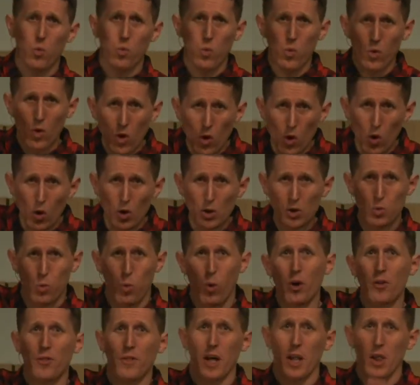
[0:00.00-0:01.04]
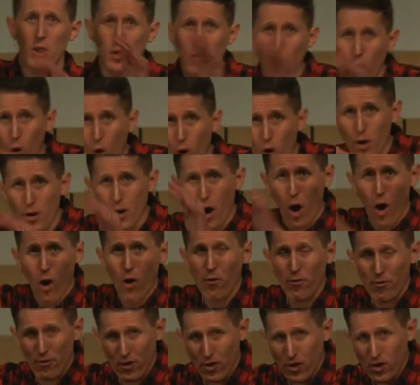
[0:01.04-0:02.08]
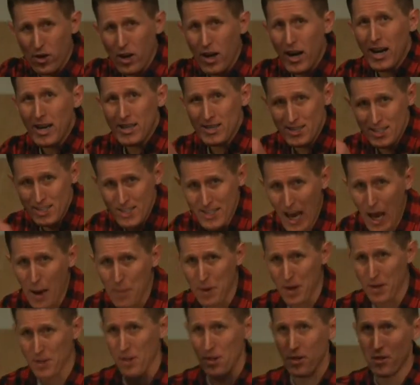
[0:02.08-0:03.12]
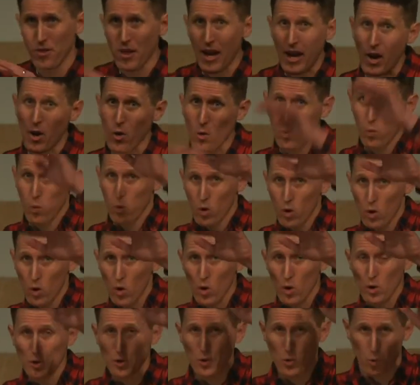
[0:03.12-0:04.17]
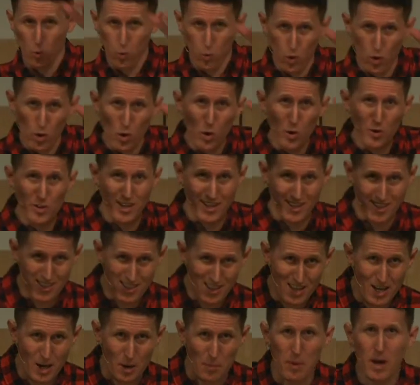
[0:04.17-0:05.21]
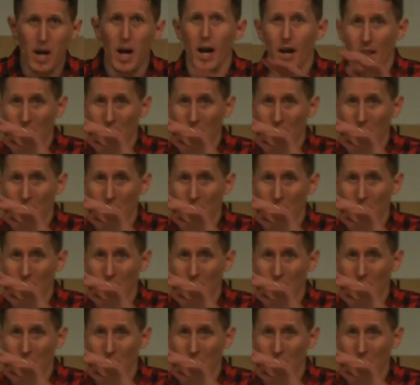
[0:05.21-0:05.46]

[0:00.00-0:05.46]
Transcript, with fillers: rules were the Lord over Sabbath. Their rules ruled them,